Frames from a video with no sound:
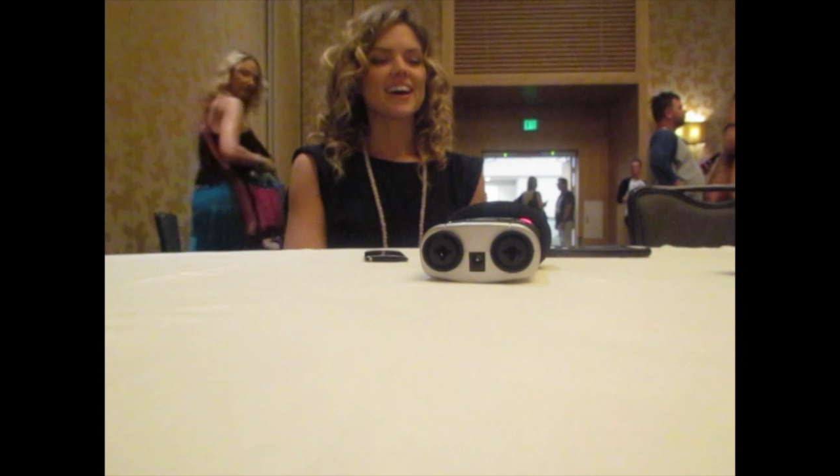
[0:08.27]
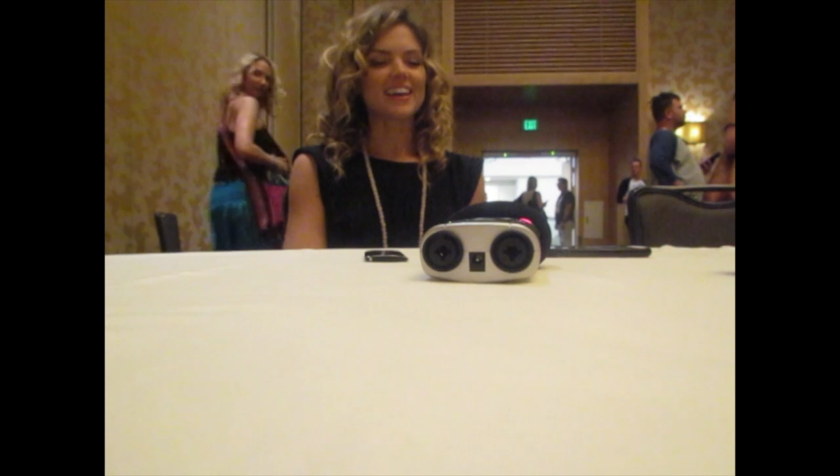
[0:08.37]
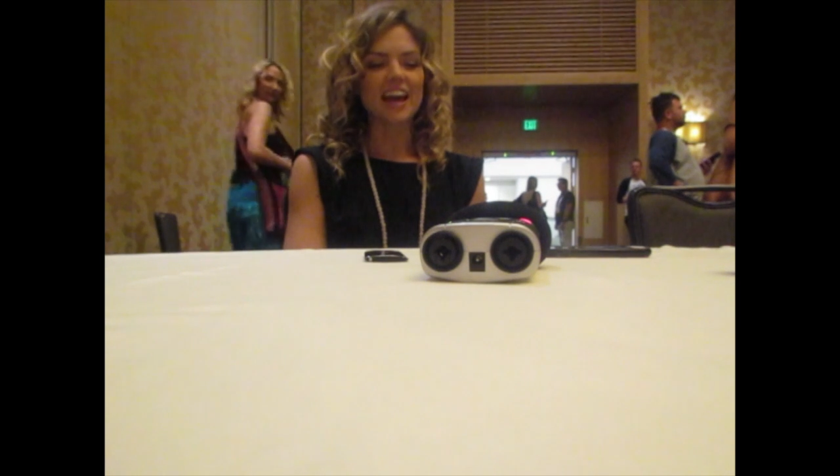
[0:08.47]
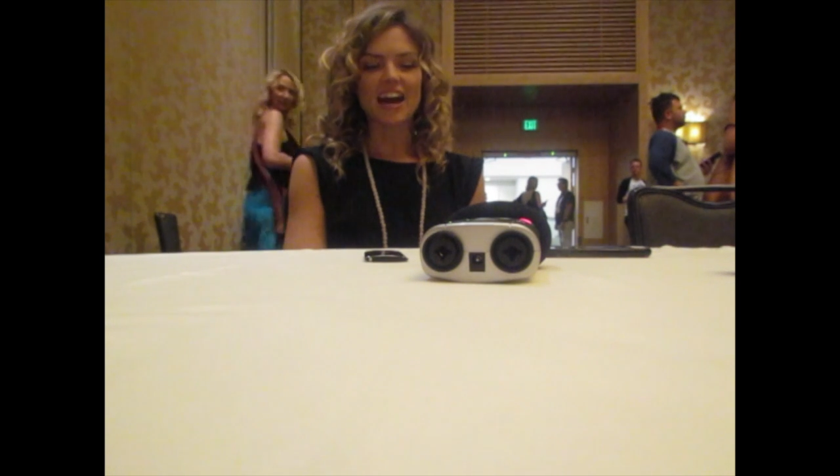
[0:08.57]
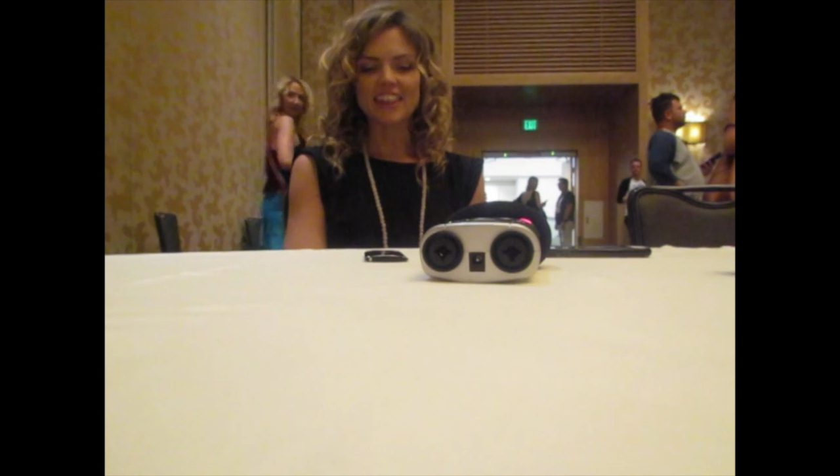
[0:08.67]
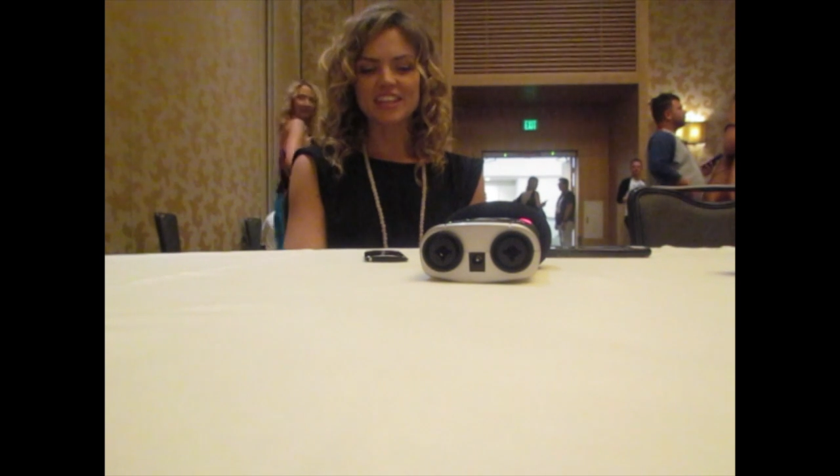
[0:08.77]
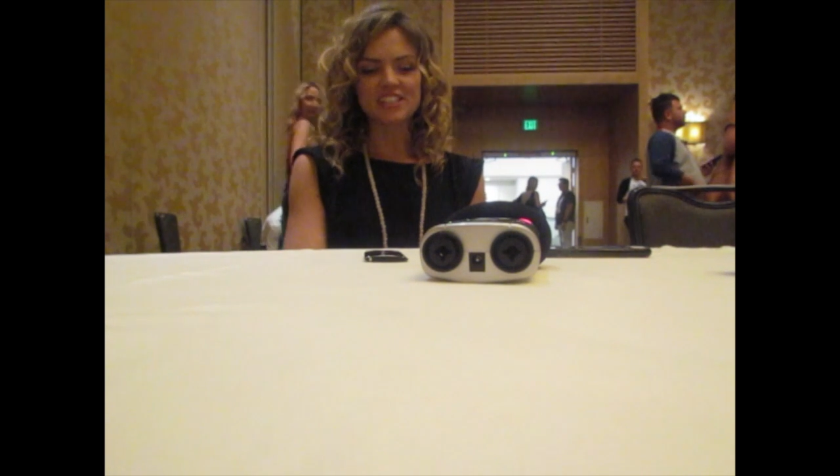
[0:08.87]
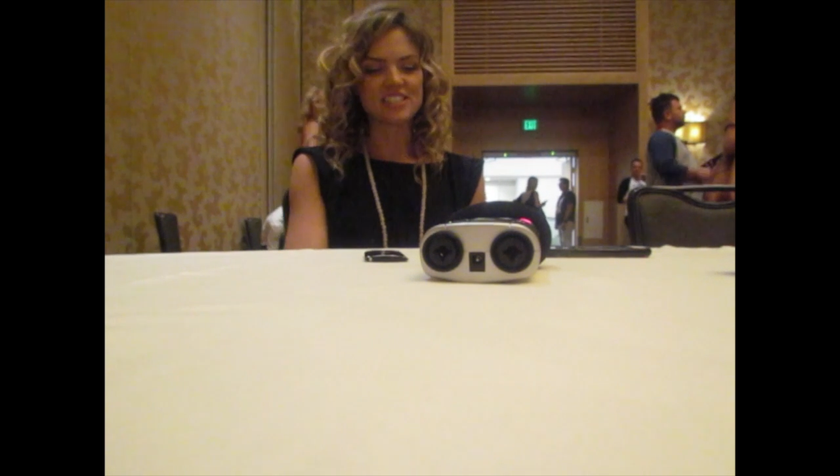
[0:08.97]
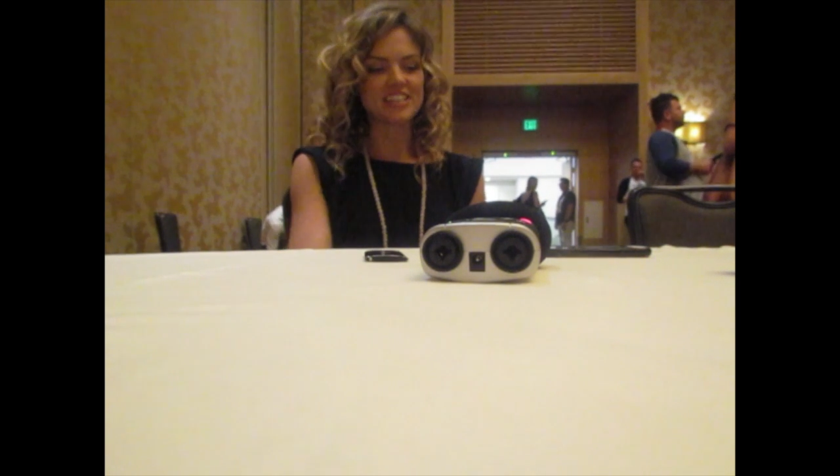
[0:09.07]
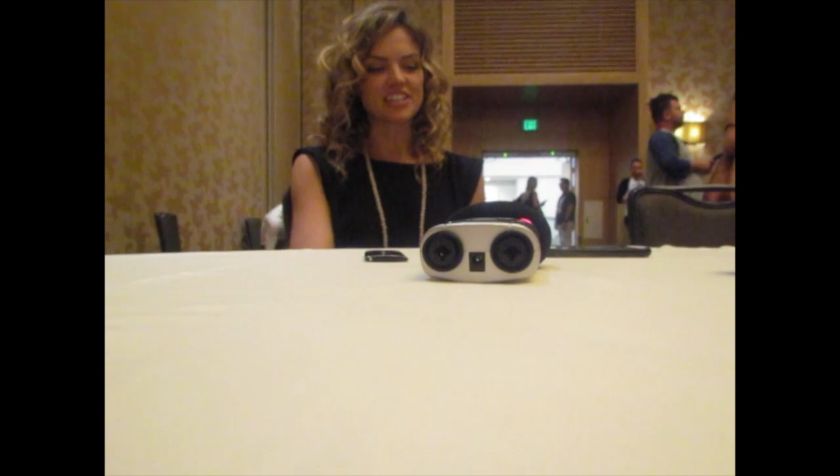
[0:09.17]
yeah, I think
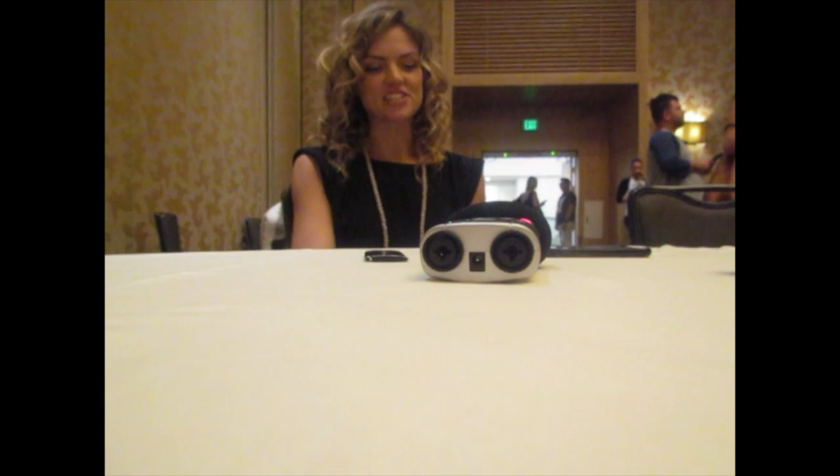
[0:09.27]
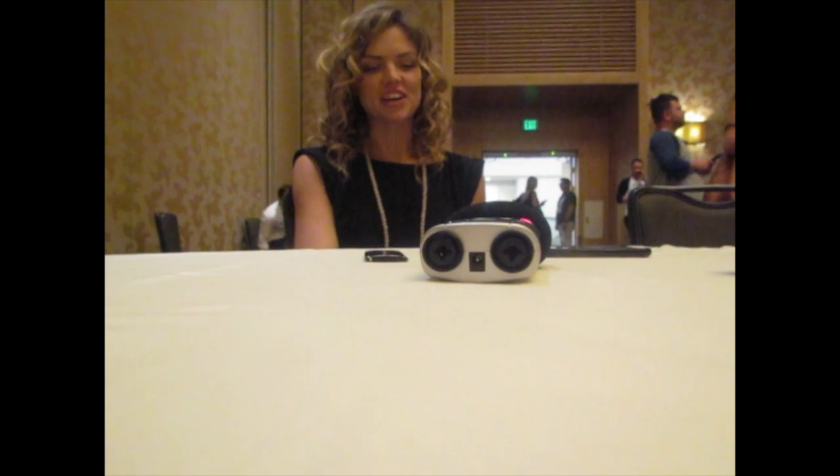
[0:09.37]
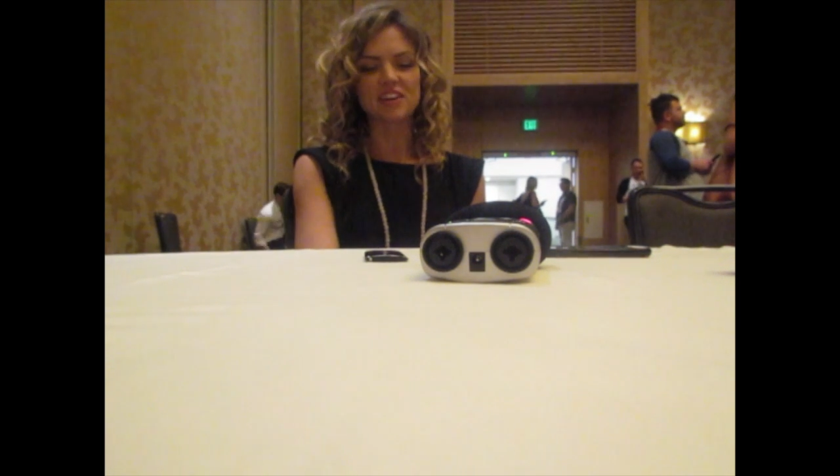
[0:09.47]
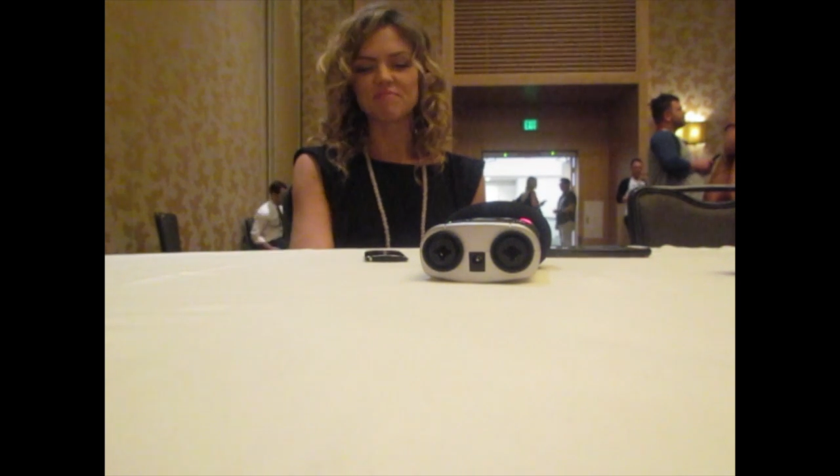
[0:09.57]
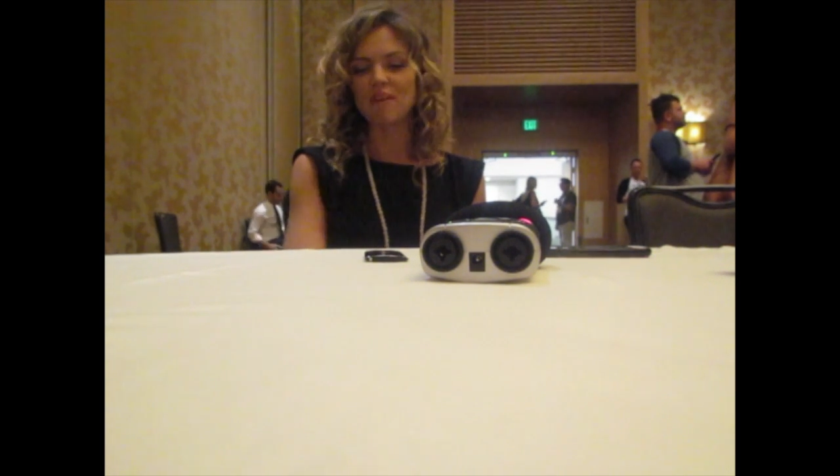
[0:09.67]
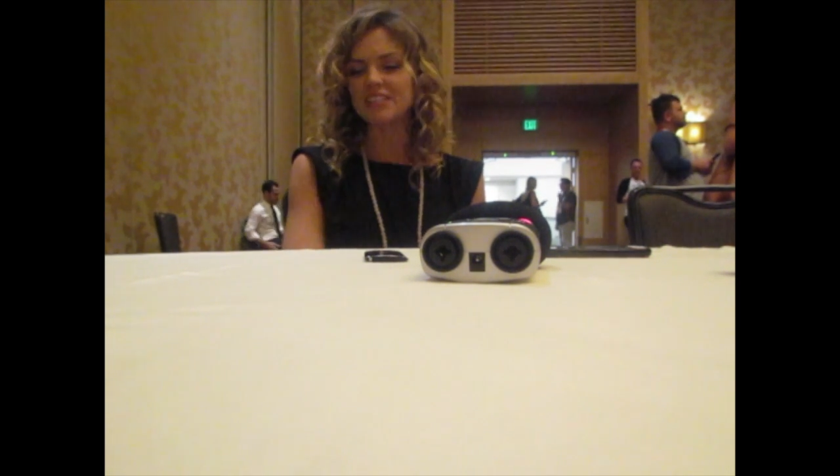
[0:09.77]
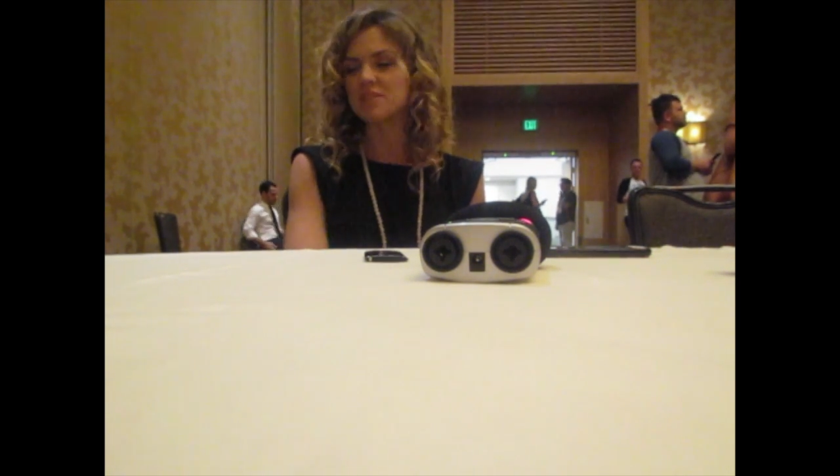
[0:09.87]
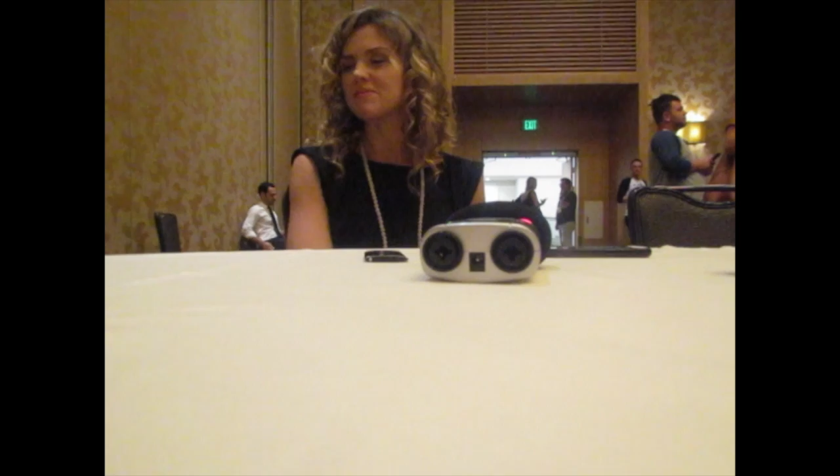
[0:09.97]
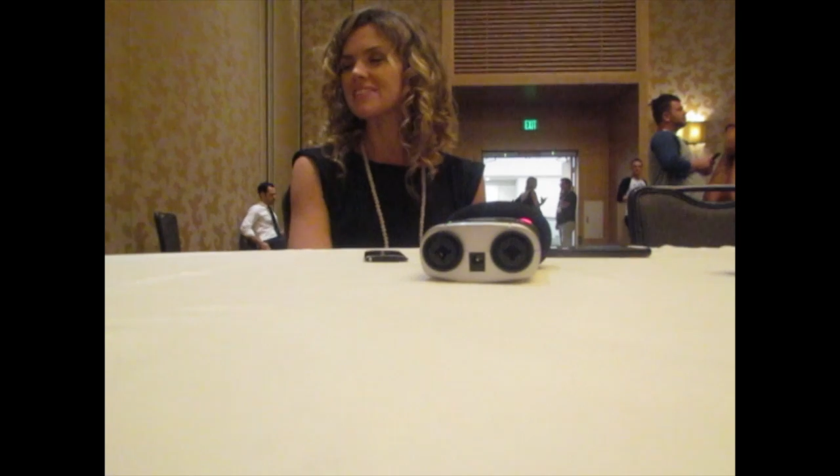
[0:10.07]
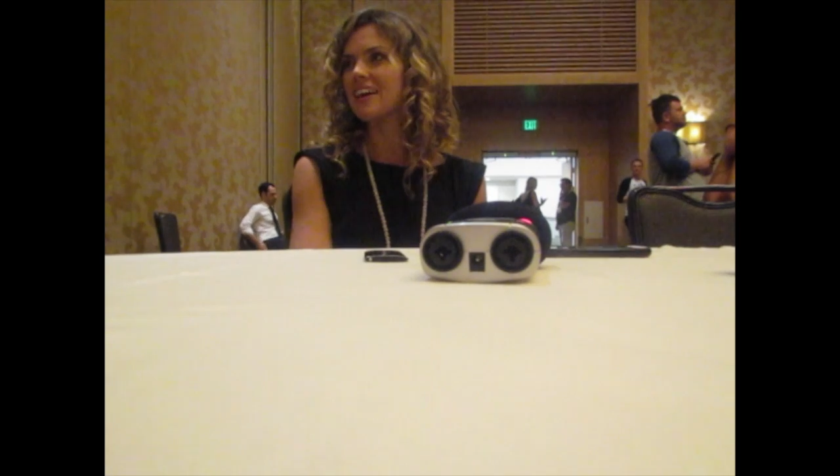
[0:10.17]
she's going to try and mess up his